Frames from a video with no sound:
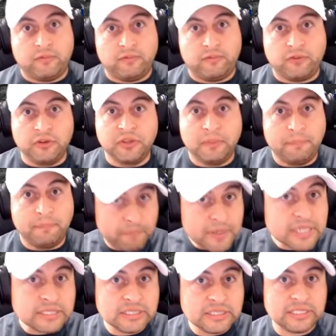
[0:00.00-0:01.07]
from the
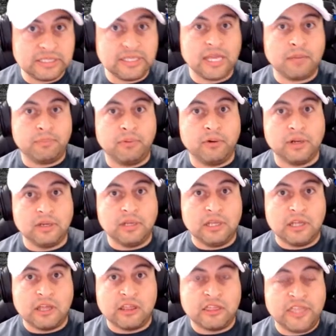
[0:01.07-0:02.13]
business standpoint,
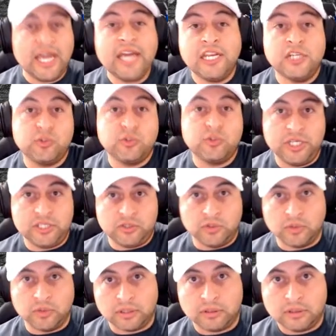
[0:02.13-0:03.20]
that is what he's
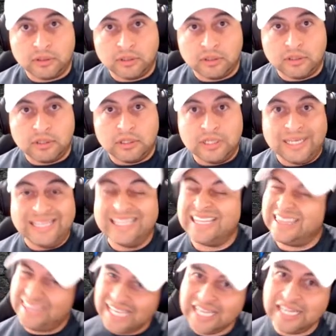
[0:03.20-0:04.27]
doing. The
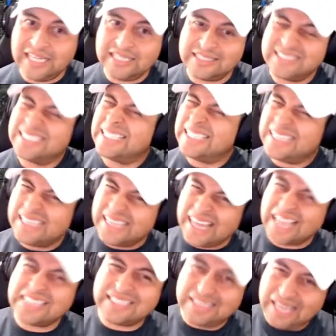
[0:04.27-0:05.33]
thing is,
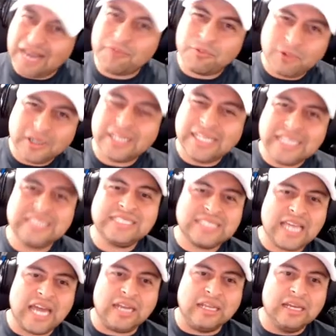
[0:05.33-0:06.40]
that's not what he
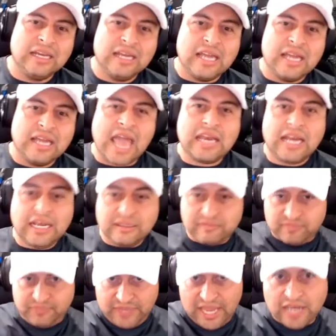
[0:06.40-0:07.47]
said.
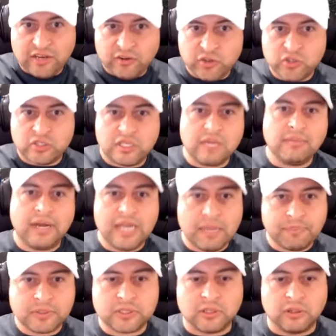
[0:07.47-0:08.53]
And you see my
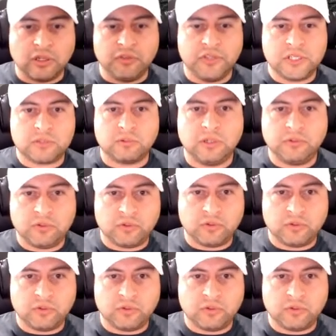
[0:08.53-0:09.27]
episode on this one,